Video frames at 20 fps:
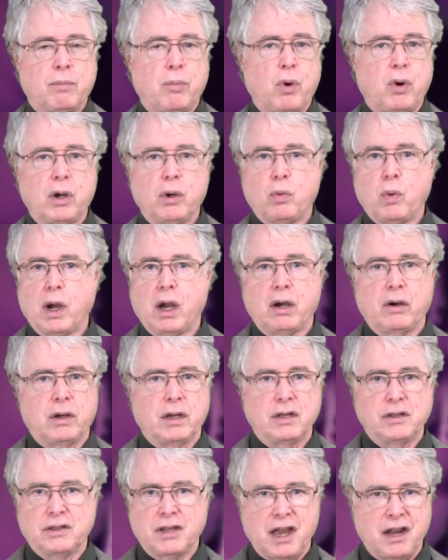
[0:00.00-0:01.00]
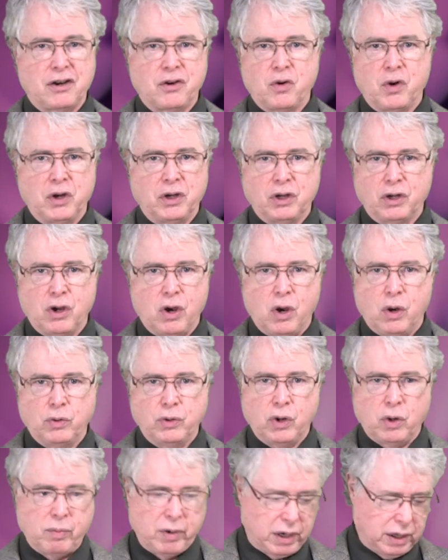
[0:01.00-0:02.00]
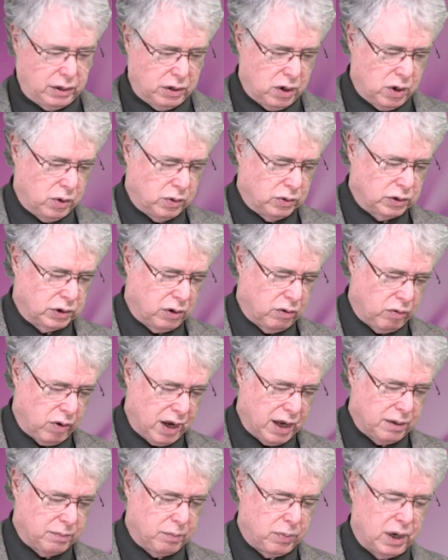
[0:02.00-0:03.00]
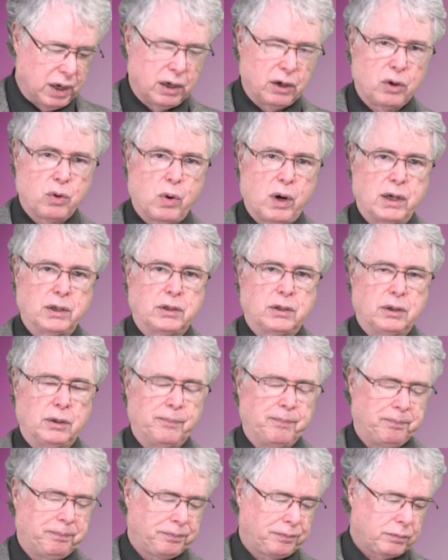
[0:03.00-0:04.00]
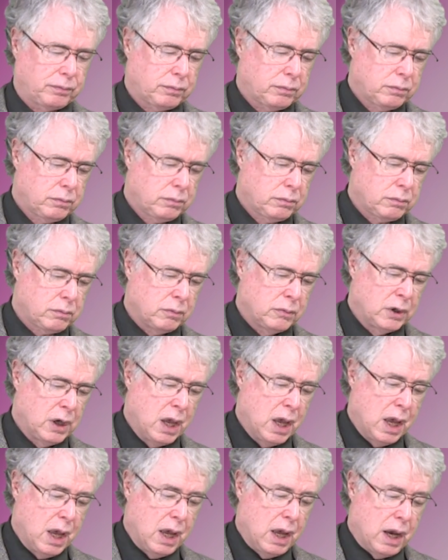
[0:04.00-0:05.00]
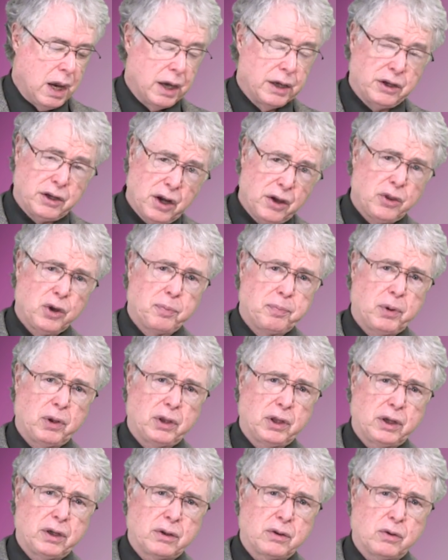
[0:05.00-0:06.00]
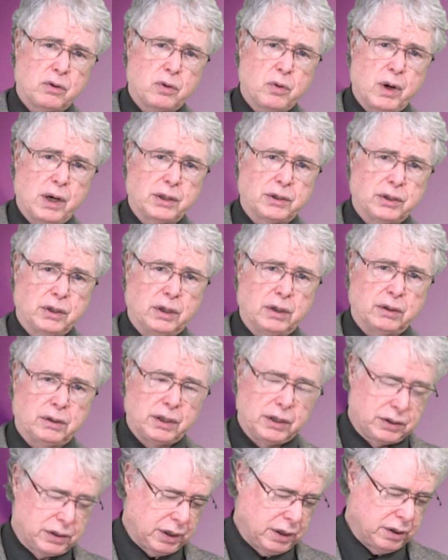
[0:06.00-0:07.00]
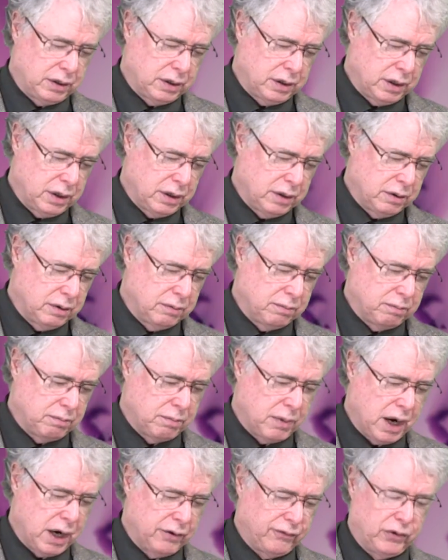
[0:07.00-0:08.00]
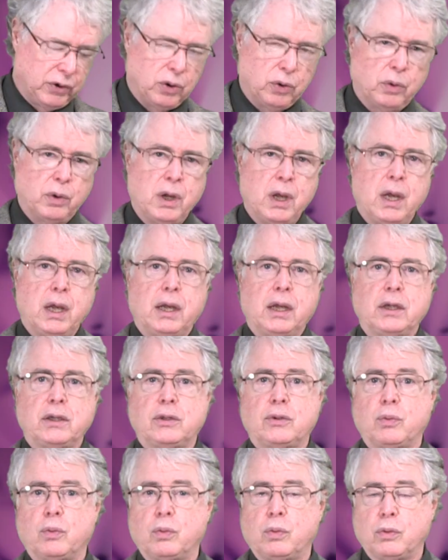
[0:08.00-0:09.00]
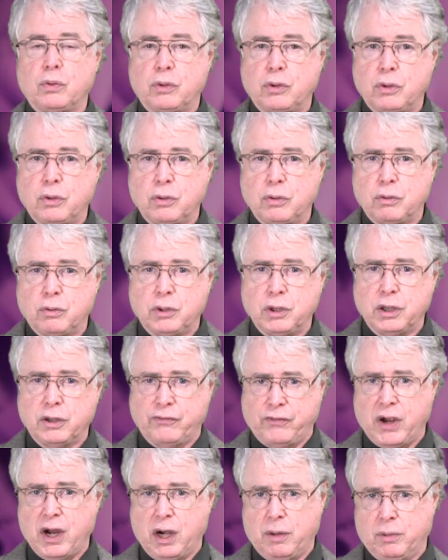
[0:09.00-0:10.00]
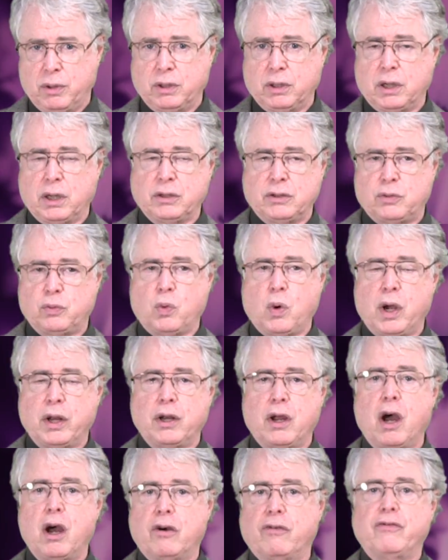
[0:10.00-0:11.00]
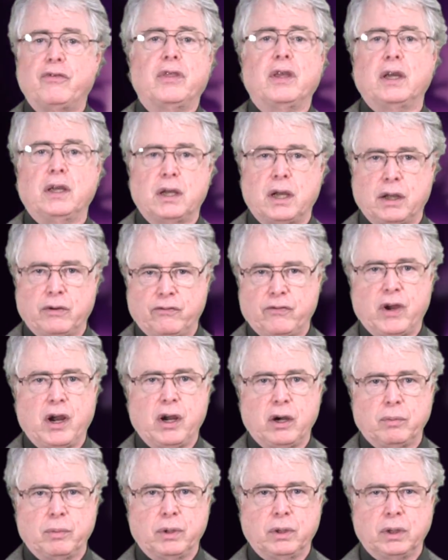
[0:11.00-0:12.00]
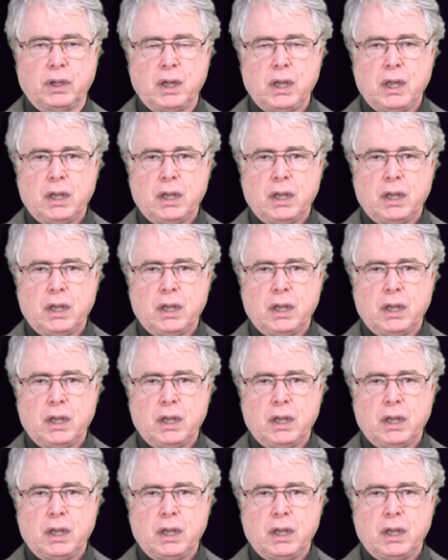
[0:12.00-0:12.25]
Boy, where is that going to go? Nobody knows. Great big question. Another political question, at least in my view, is the environment, is one of the environment.